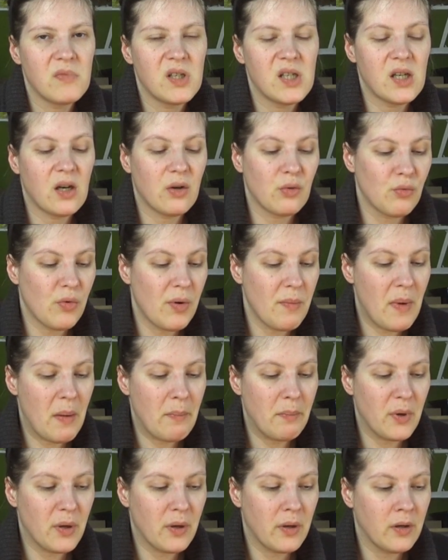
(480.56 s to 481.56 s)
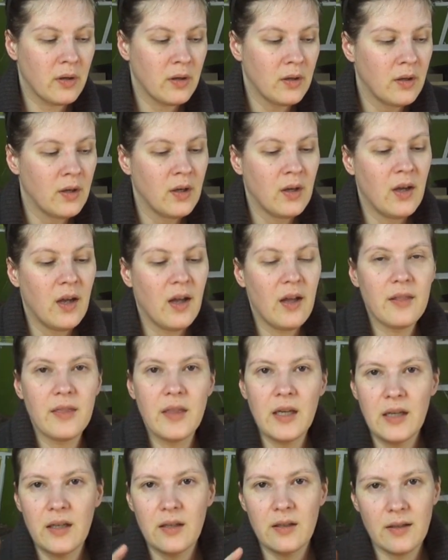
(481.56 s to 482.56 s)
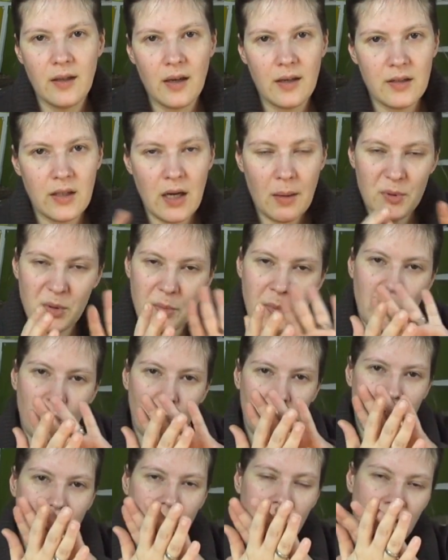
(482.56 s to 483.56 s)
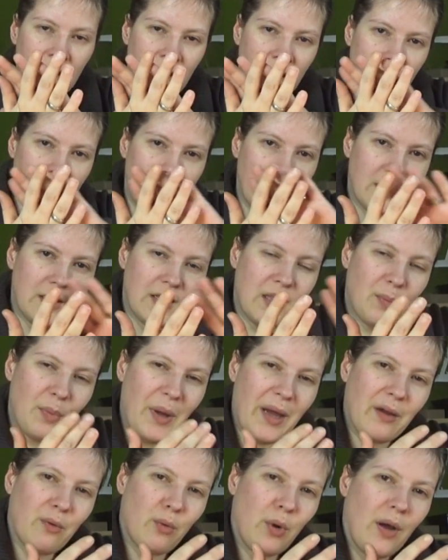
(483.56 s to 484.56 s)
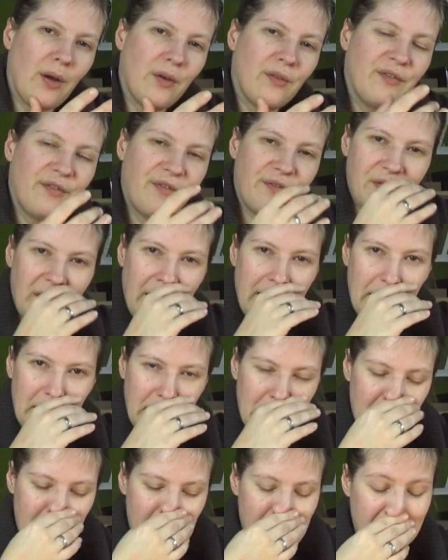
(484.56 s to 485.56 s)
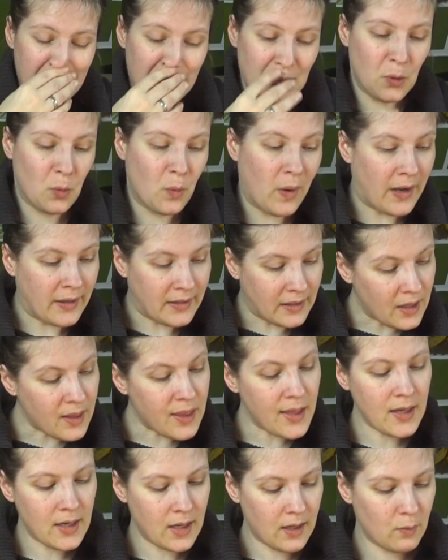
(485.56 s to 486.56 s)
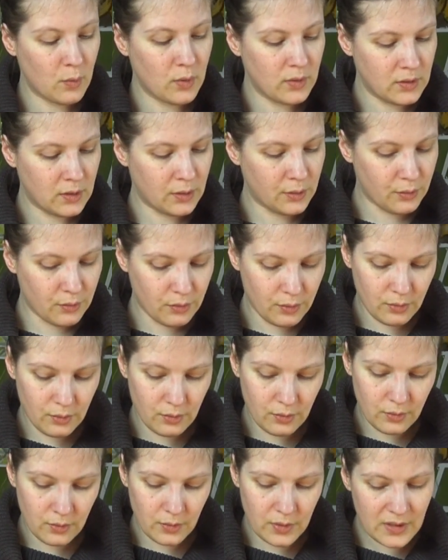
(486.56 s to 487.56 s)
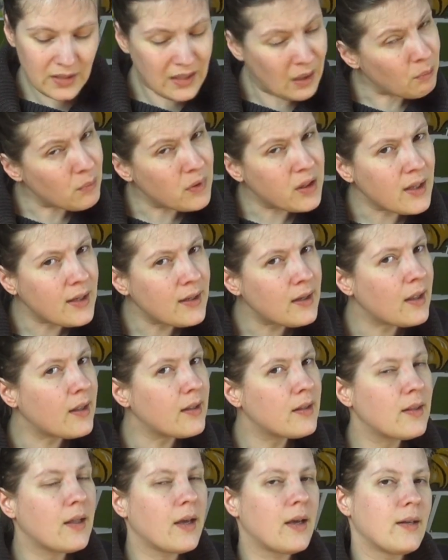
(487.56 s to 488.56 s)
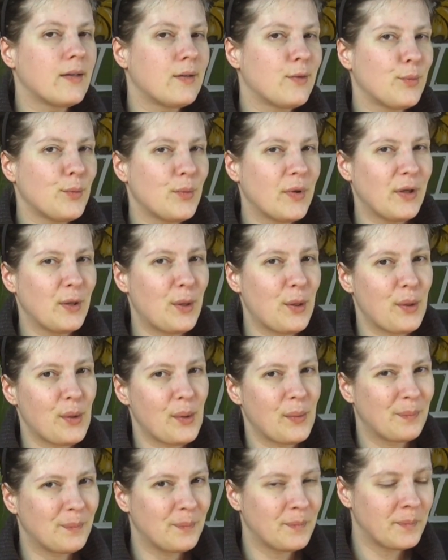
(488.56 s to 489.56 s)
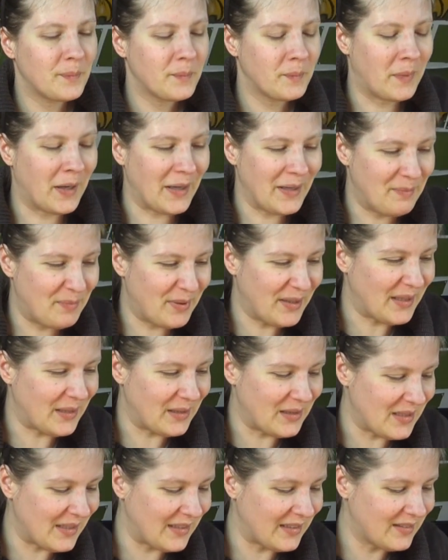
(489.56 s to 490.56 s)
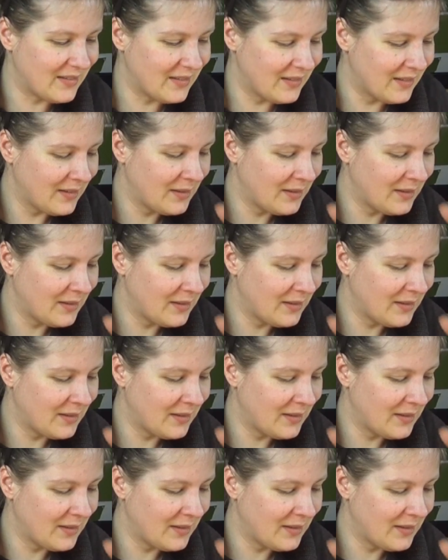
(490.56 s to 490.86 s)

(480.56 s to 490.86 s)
I don't remember. The topspin where the background faded into white. I think I will do something like that with my painting